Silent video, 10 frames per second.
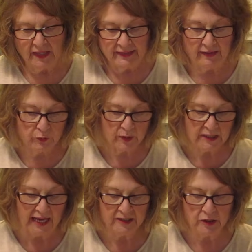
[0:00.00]
Now, of course,
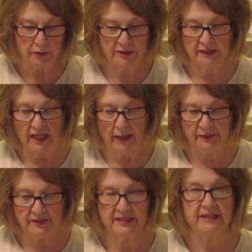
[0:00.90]
I toast it a lot
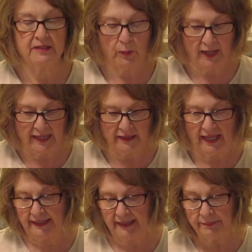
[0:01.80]
because this is the way I
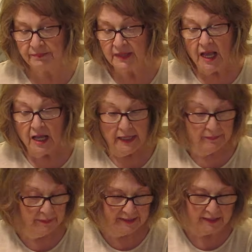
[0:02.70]
like it.
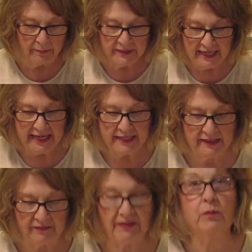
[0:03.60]
Some days,
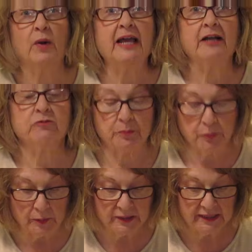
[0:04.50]
if I want extra
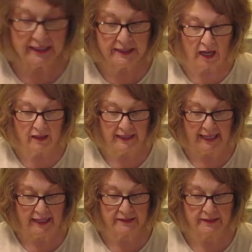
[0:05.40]
protein, I'll
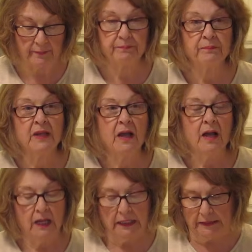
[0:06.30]
add some
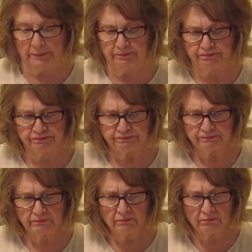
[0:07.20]

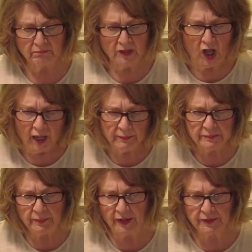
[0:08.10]

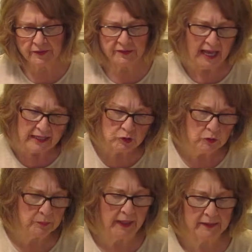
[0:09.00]
almond butter, cashew
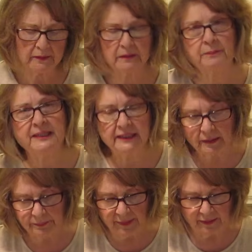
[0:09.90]
butter,
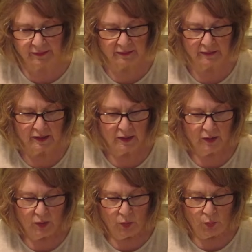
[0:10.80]
peanut butter,
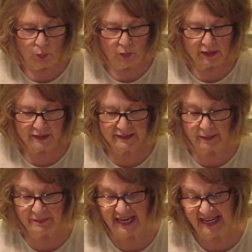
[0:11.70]
or
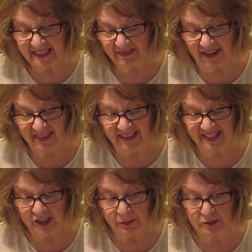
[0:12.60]
some days if I think
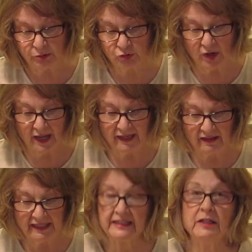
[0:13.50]
it's a little bit too dry,
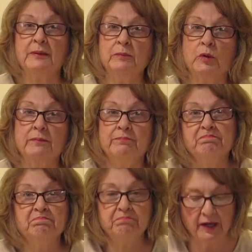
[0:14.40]
I'll add a little bit more
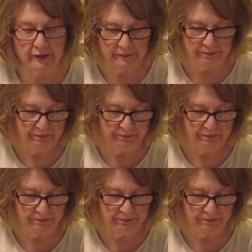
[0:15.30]
butter.